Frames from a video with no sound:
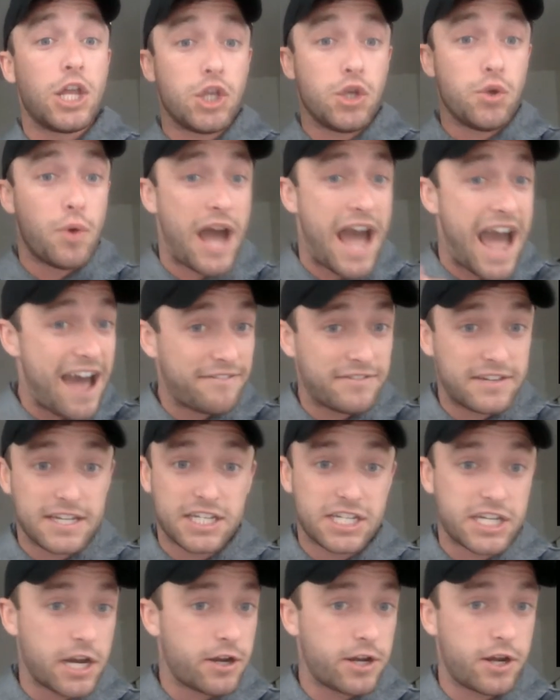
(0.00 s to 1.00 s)
You have to
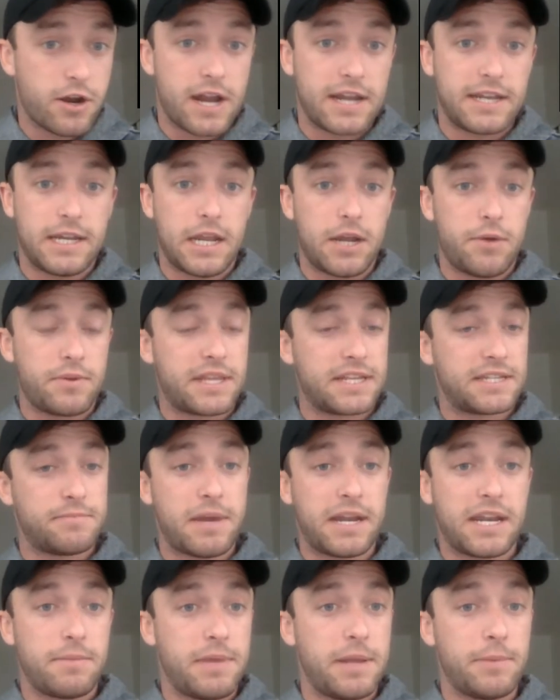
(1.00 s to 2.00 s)
share your idea with as
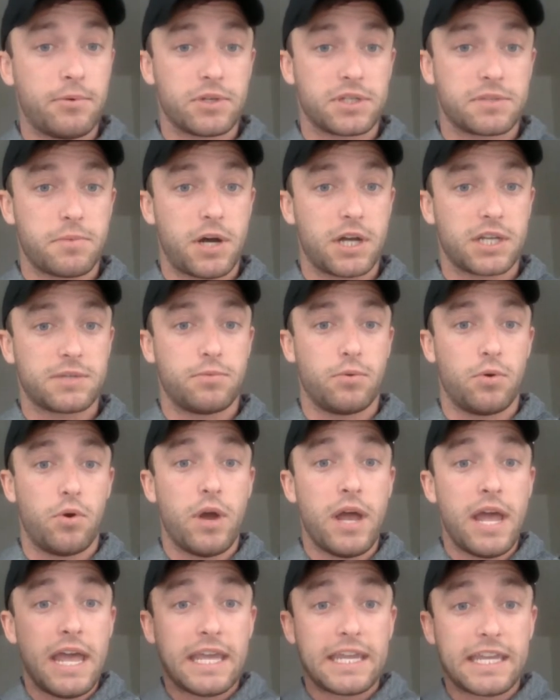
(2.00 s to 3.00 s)
many people as possible.